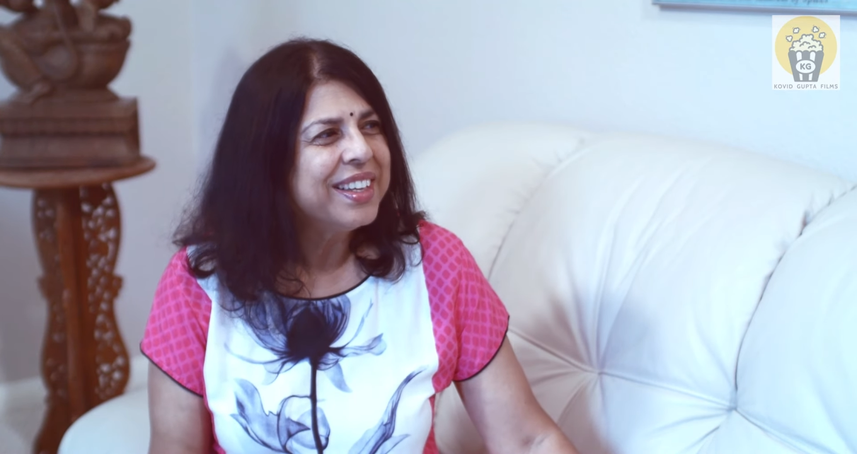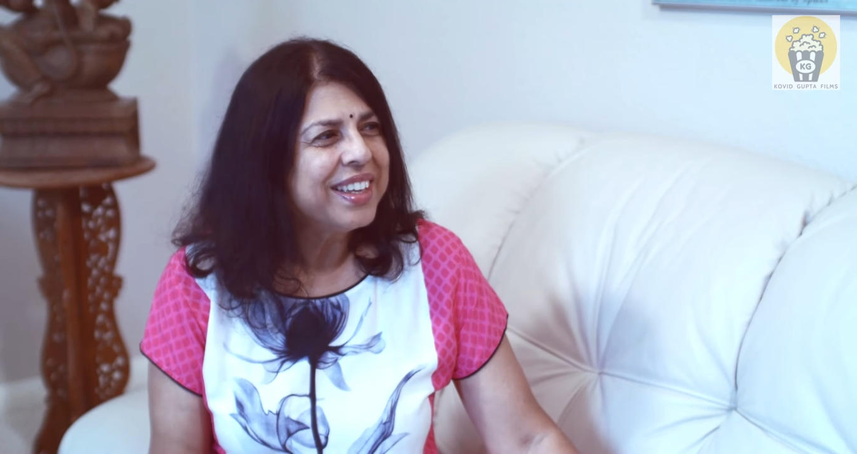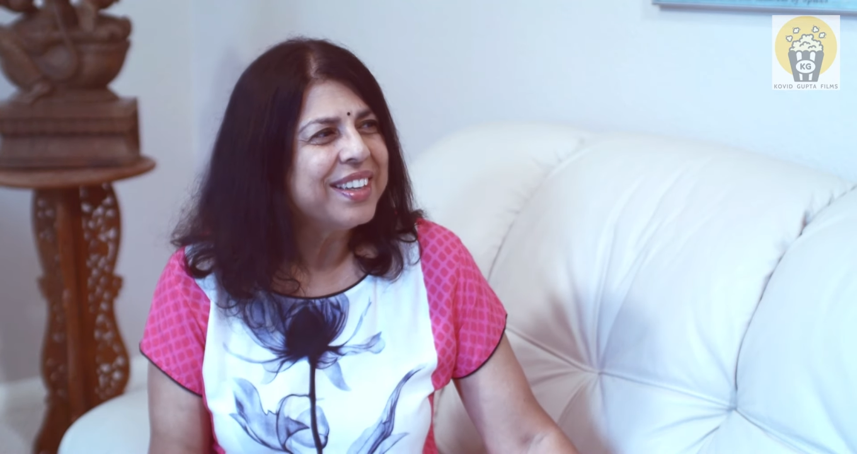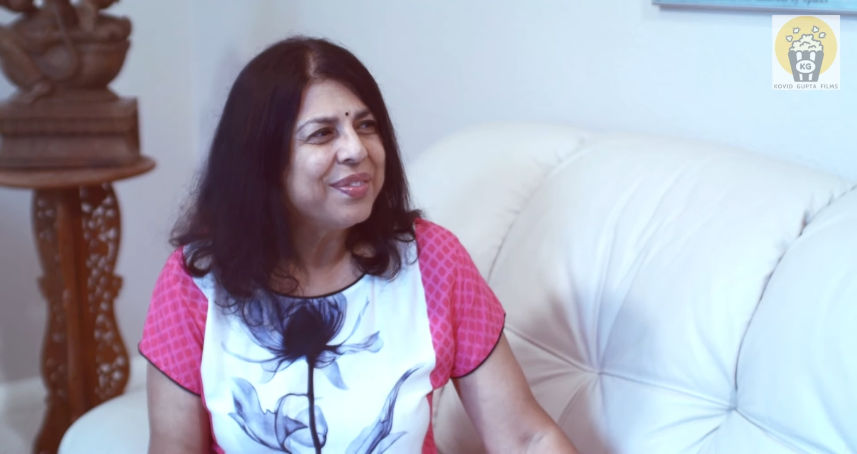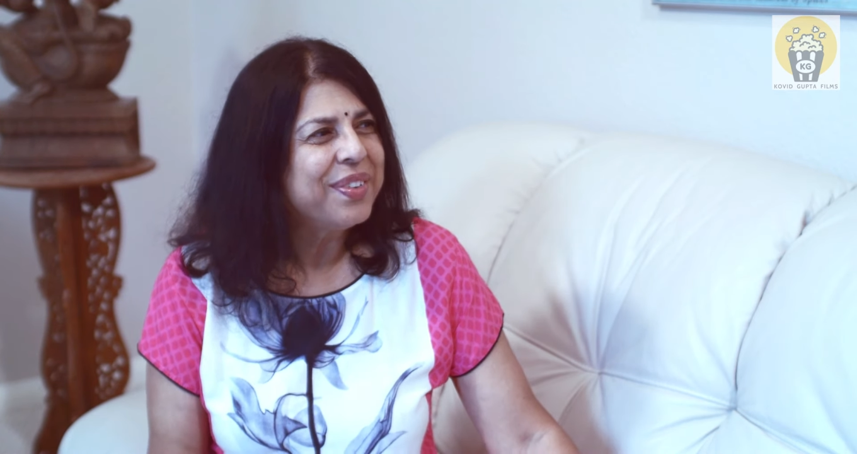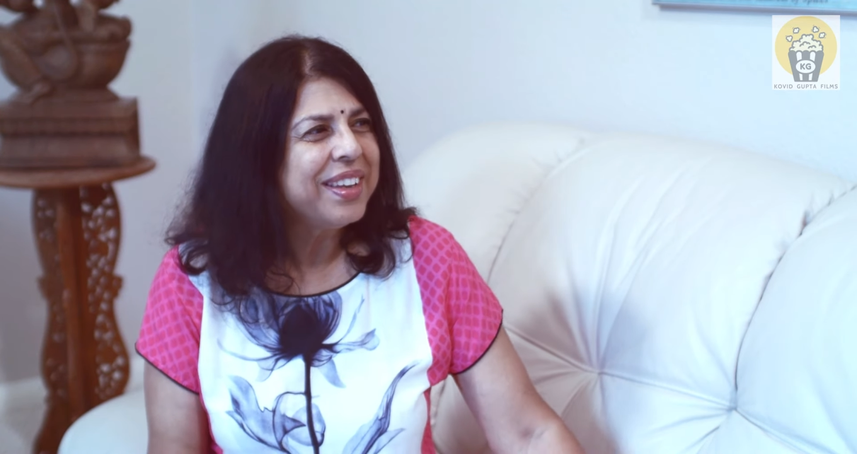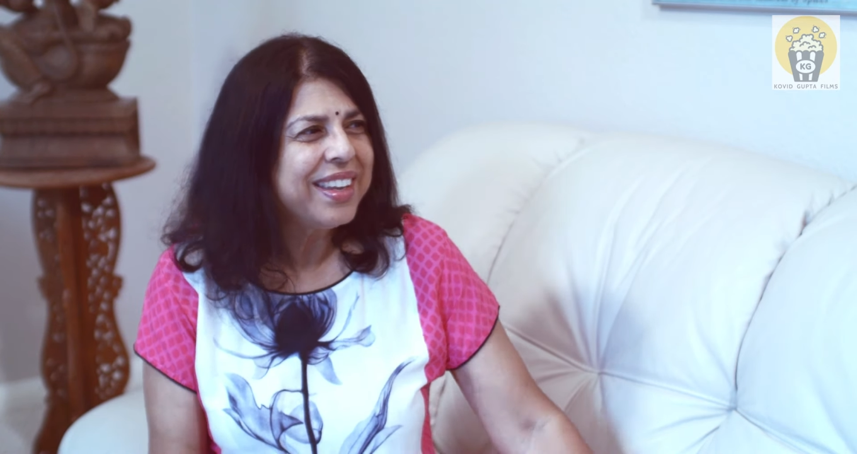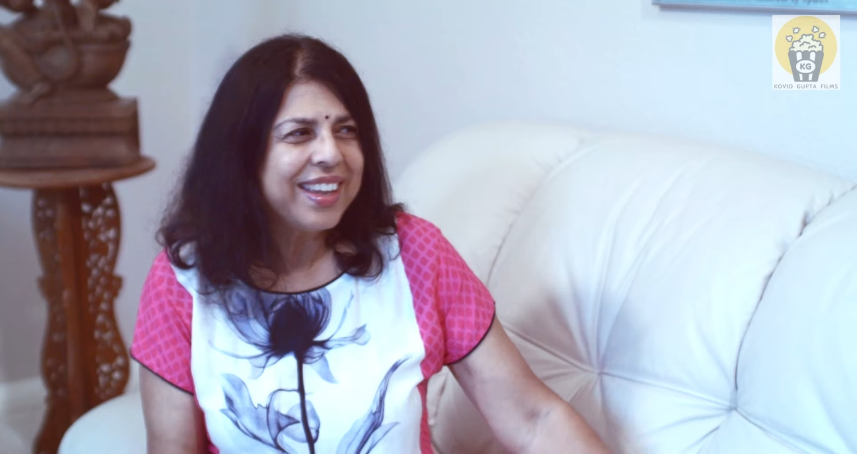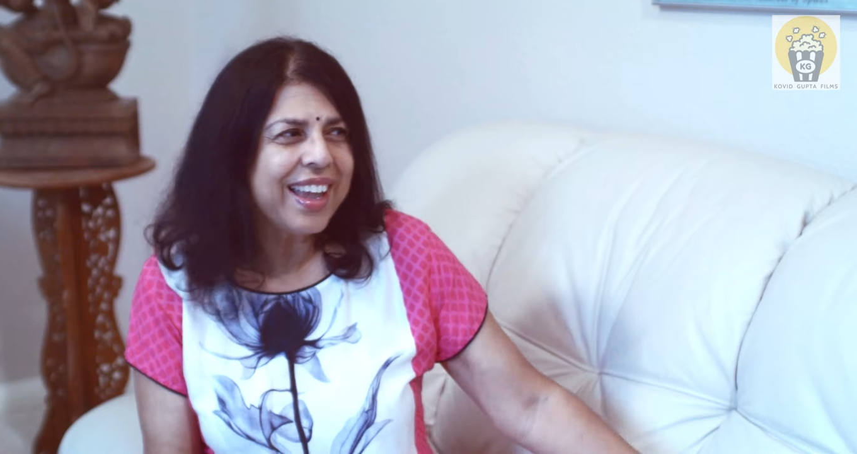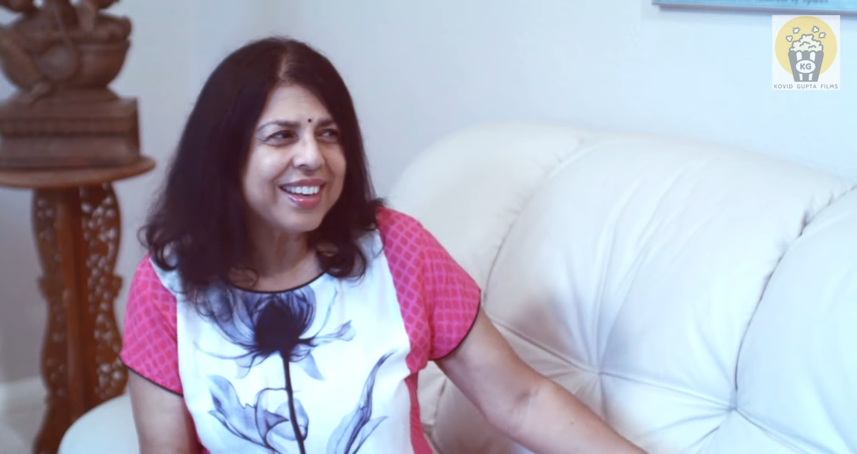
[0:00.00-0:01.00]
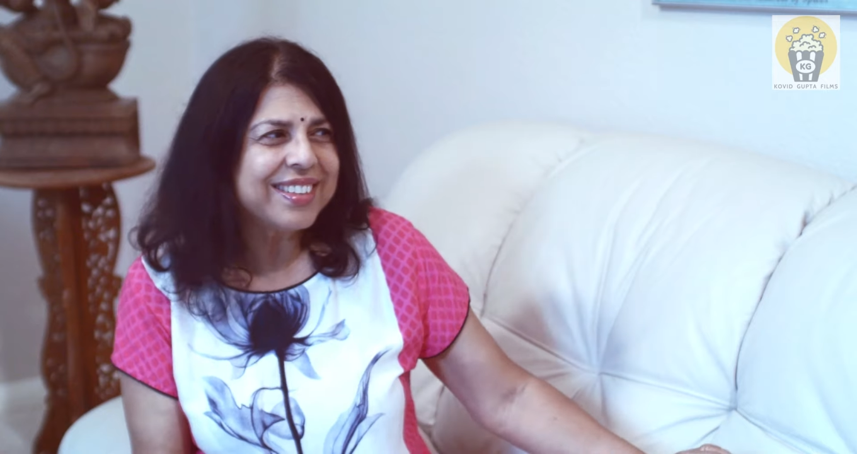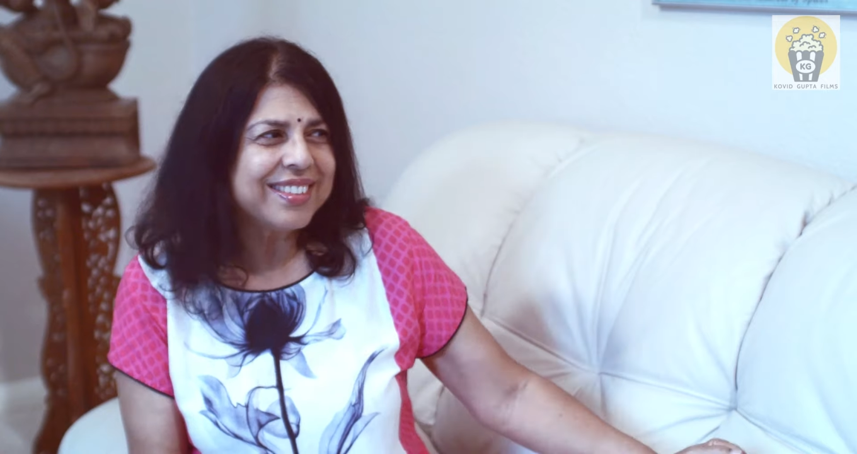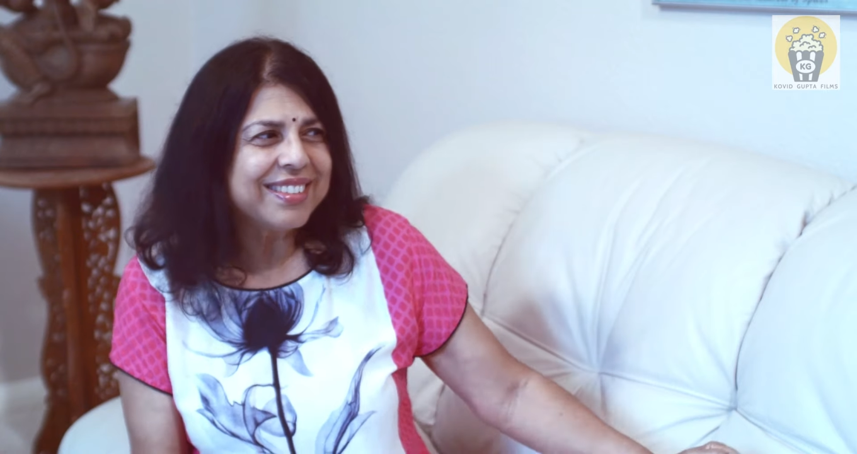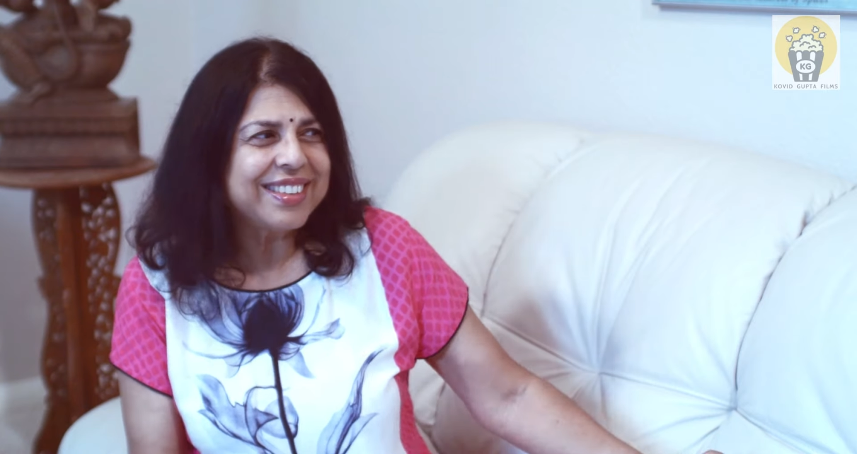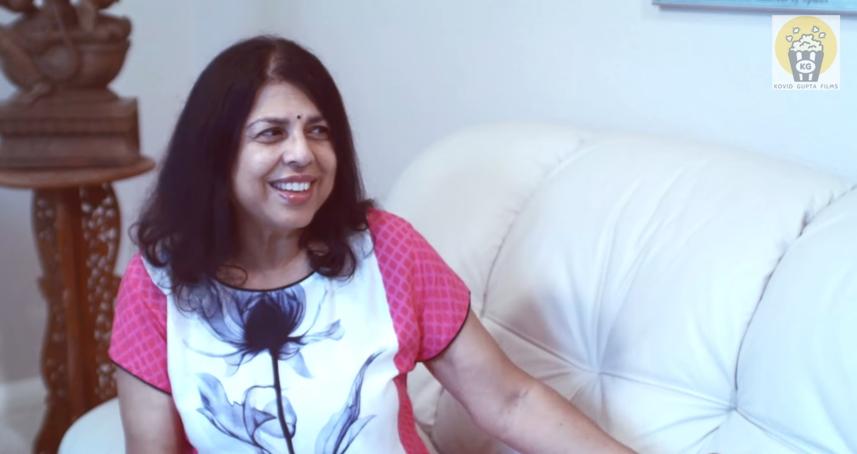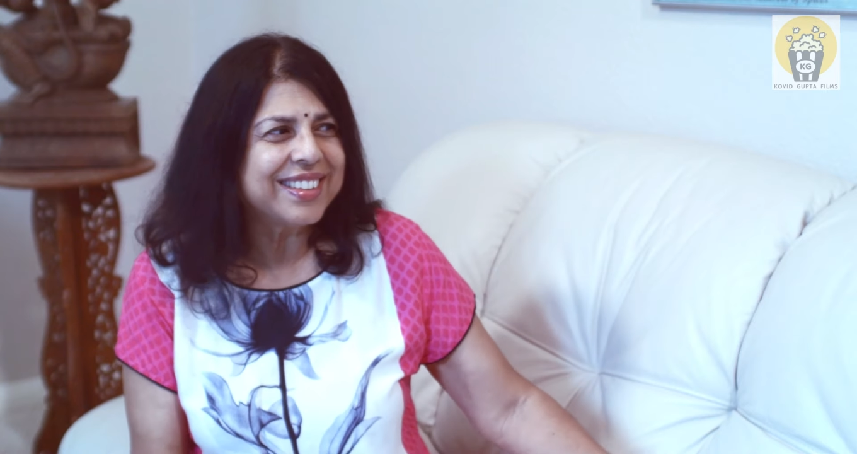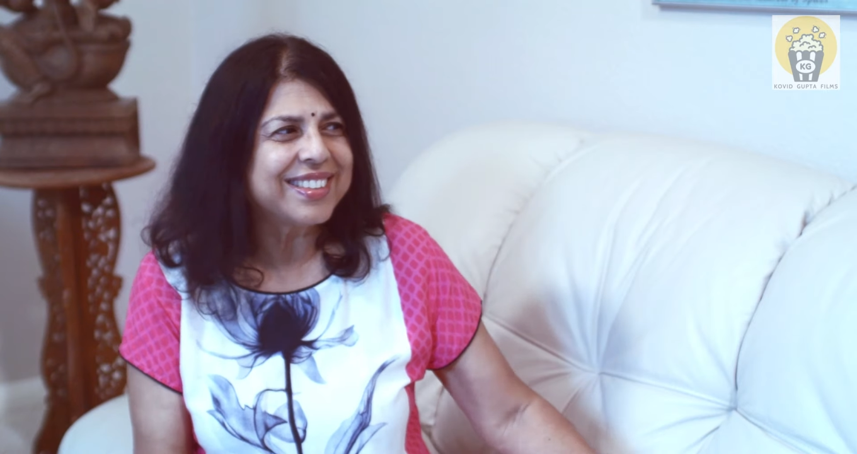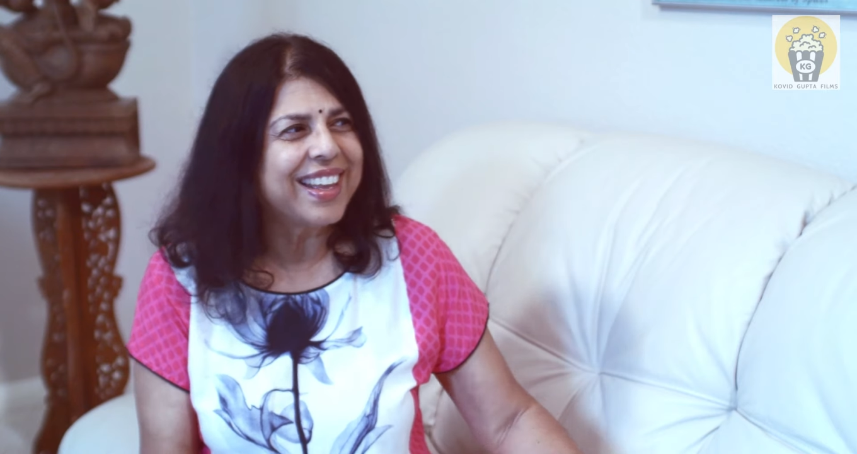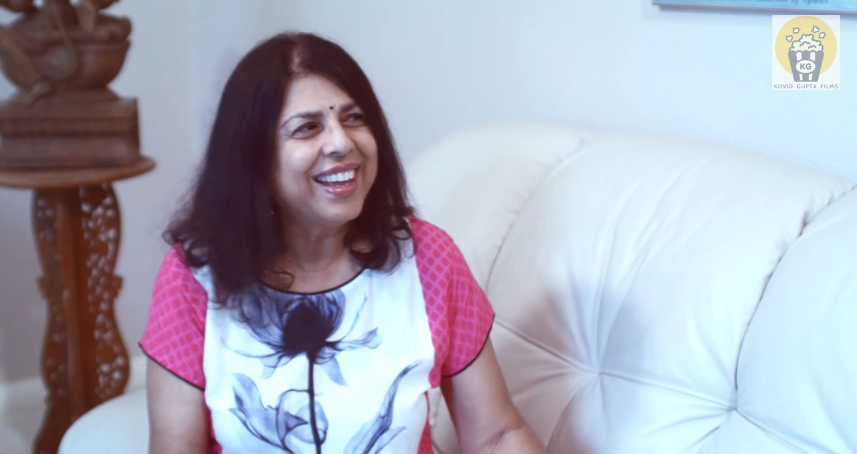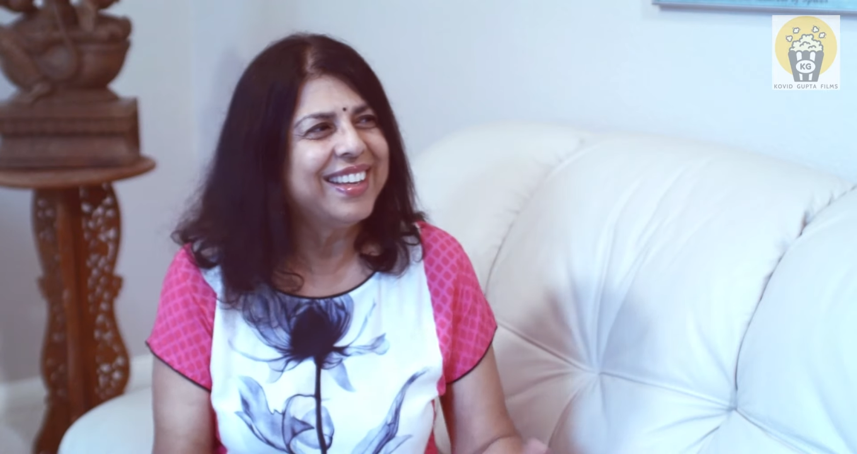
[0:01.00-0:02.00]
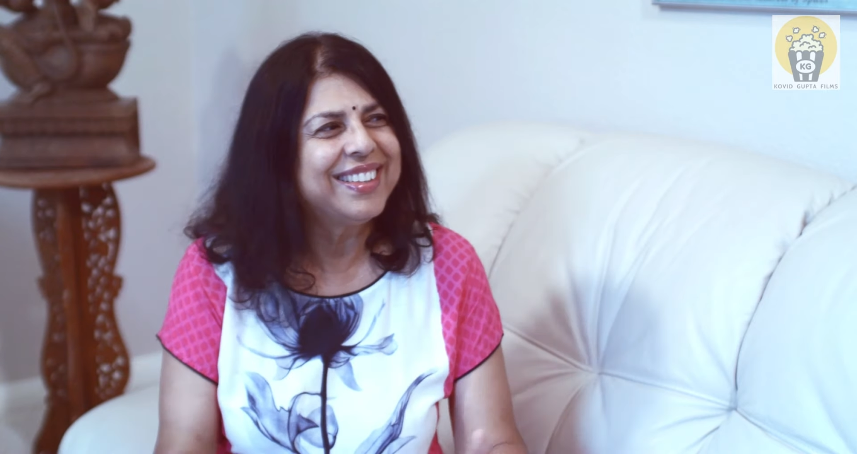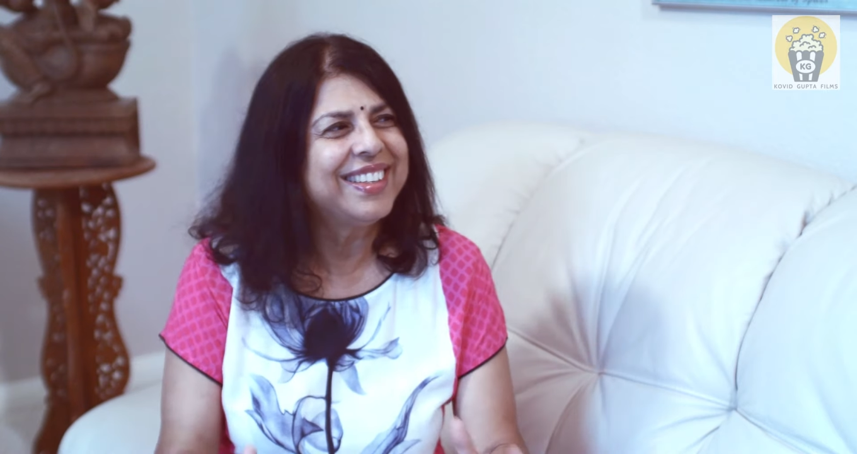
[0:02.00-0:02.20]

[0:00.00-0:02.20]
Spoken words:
If he had to take sides,